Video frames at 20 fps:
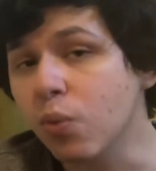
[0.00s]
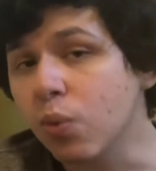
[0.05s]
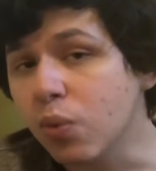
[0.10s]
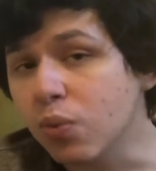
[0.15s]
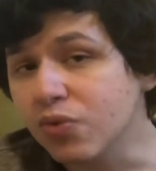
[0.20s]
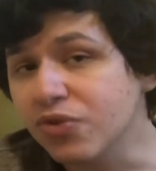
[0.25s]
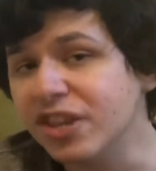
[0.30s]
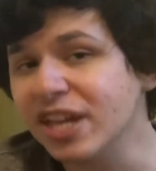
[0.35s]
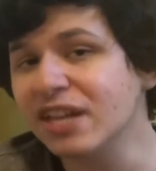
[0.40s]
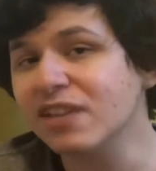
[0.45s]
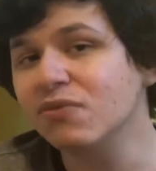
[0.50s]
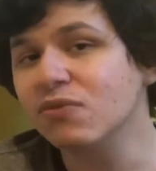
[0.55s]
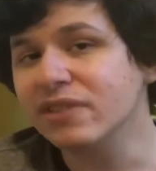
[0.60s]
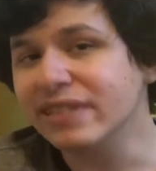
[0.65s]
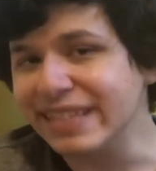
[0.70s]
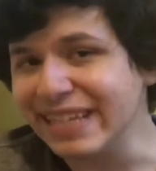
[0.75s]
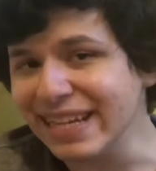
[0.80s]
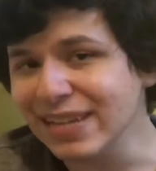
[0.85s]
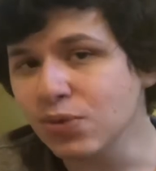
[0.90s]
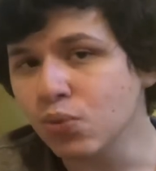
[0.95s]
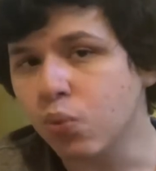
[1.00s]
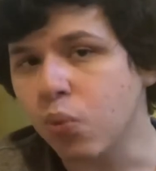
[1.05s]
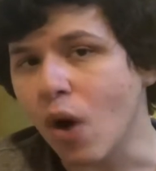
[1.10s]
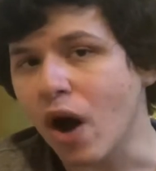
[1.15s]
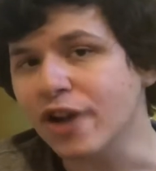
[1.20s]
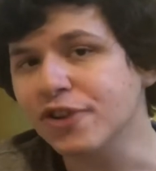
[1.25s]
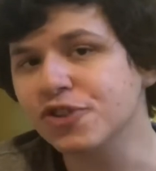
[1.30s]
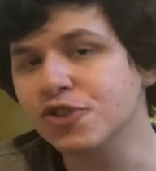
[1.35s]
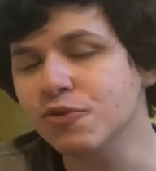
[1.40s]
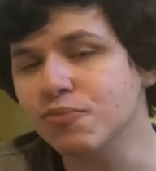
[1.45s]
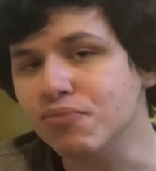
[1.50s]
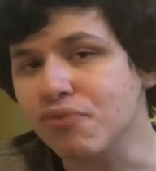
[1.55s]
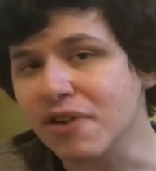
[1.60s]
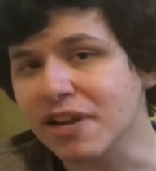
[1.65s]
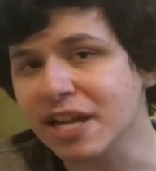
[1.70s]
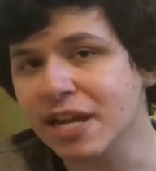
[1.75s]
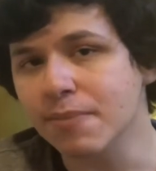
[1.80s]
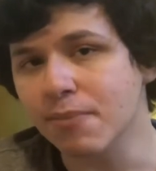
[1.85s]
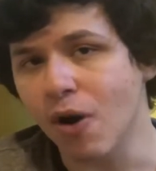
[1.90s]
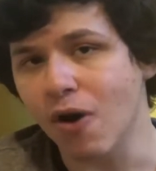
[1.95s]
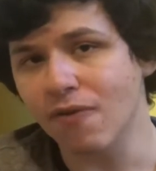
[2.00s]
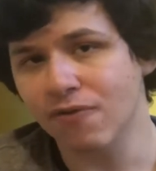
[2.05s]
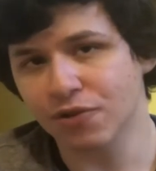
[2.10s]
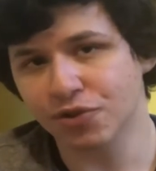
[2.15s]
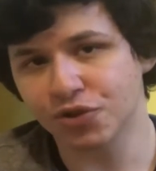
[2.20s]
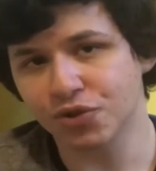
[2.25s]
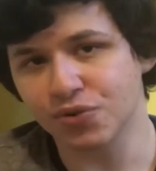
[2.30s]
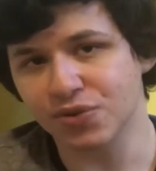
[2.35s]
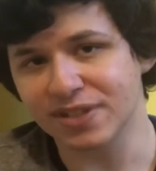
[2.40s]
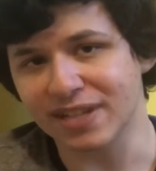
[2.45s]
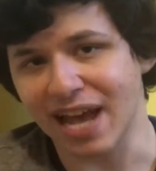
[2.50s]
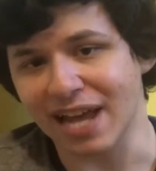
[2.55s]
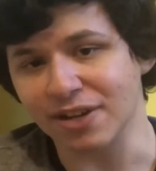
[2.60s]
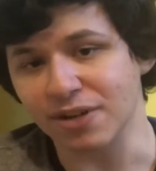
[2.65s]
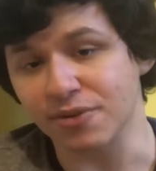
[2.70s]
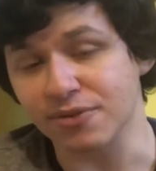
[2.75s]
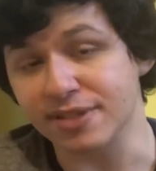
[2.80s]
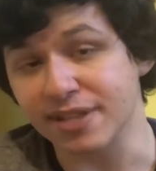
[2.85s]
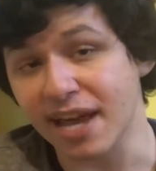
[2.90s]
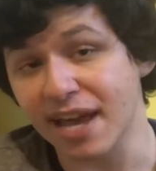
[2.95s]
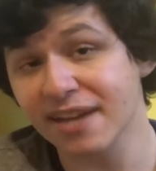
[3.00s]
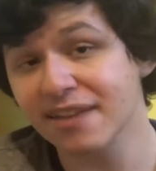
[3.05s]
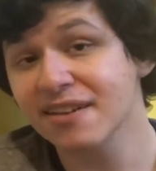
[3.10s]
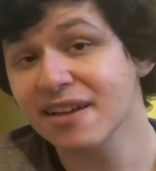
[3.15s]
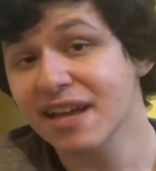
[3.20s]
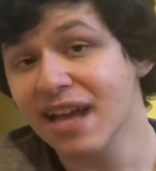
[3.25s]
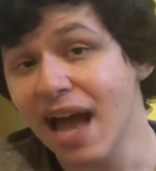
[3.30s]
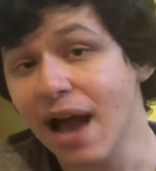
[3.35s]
did want to bring him over to San Jose,